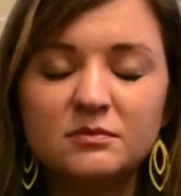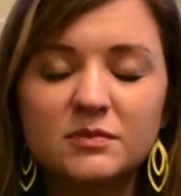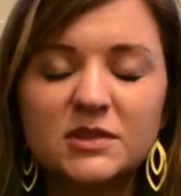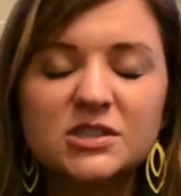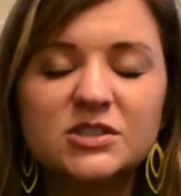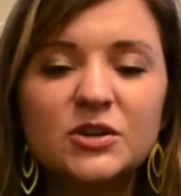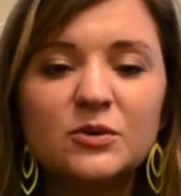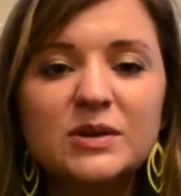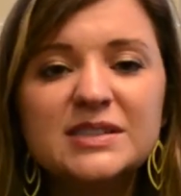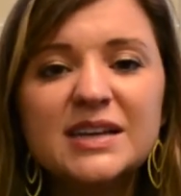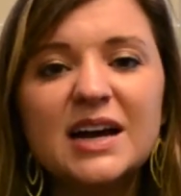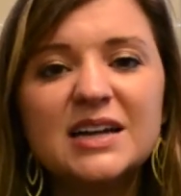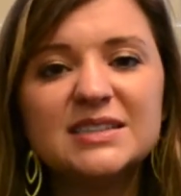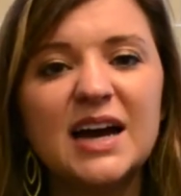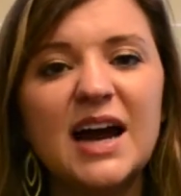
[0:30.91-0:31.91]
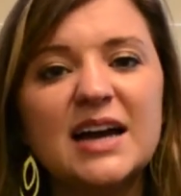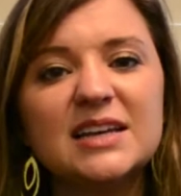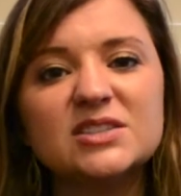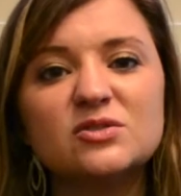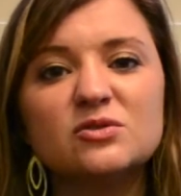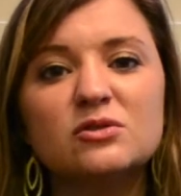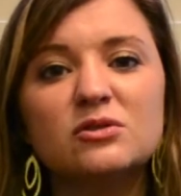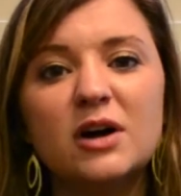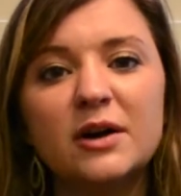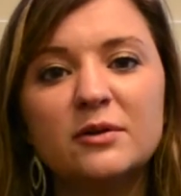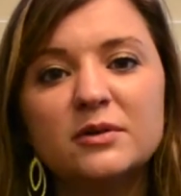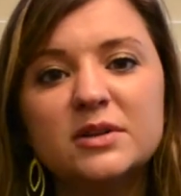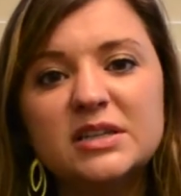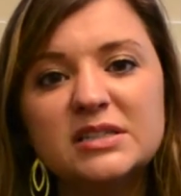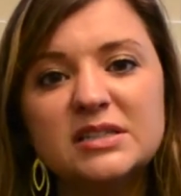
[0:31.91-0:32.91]
So once I got to high school, I
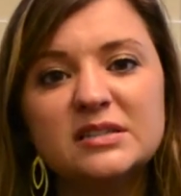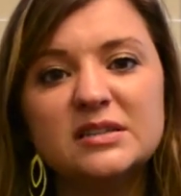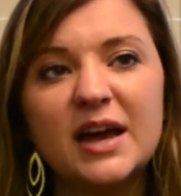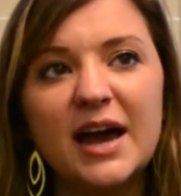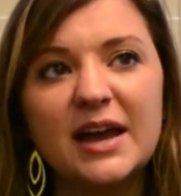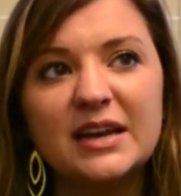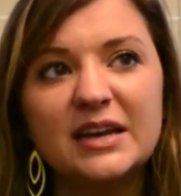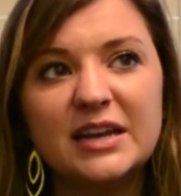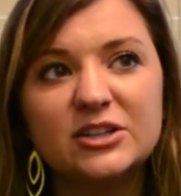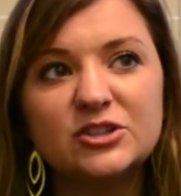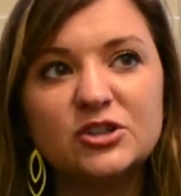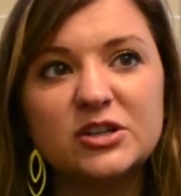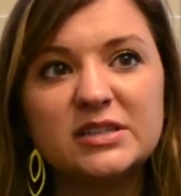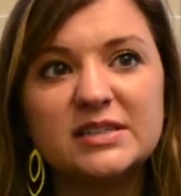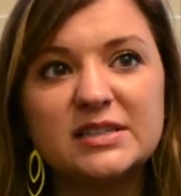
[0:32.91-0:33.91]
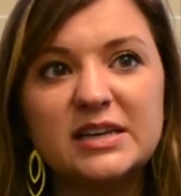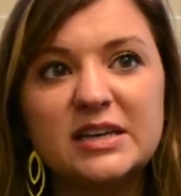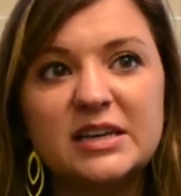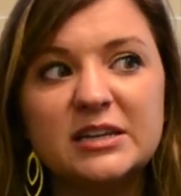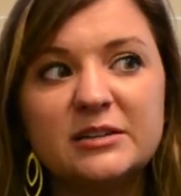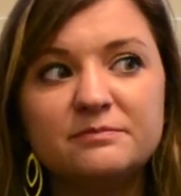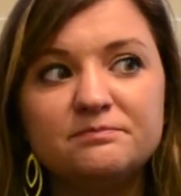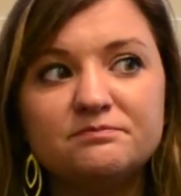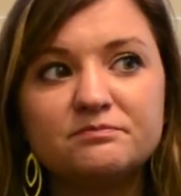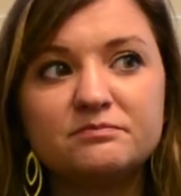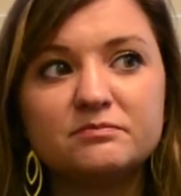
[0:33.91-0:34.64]
really had an interest in